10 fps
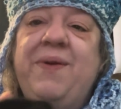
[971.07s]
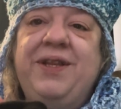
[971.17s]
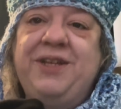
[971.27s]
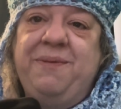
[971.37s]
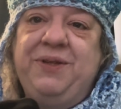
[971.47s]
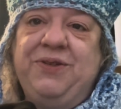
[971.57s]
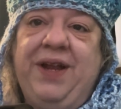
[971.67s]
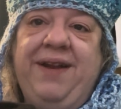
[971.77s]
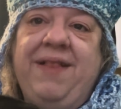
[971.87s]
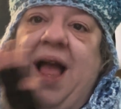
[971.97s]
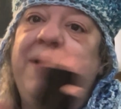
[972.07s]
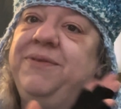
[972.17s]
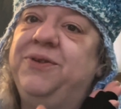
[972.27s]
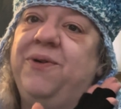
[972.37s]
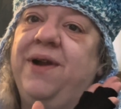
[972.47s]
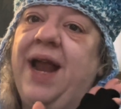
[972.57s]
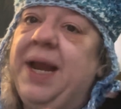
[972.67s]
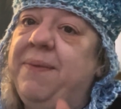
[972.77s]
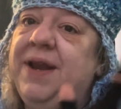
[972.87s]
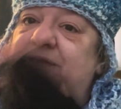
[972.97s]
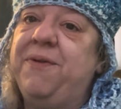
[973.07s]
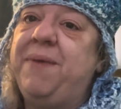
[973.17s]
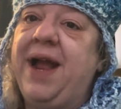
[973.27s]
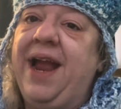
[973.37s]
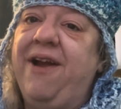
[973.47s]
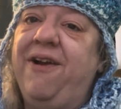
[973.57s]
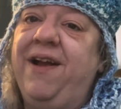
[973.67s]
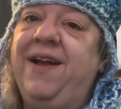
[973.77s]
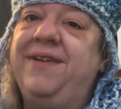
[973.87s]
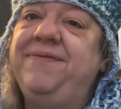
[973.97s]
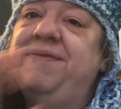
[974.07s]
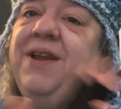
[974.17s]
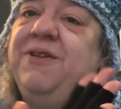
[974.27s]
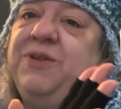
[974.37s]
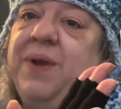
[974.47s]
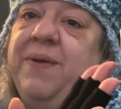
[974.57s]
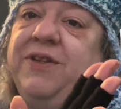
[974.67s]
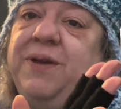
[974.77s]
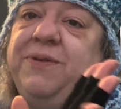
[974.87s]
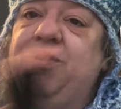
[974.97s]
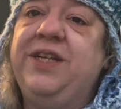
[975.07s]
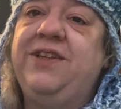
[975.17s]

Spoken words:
Jump Street. I'm sure anybody from my era knows 21 Jump Street.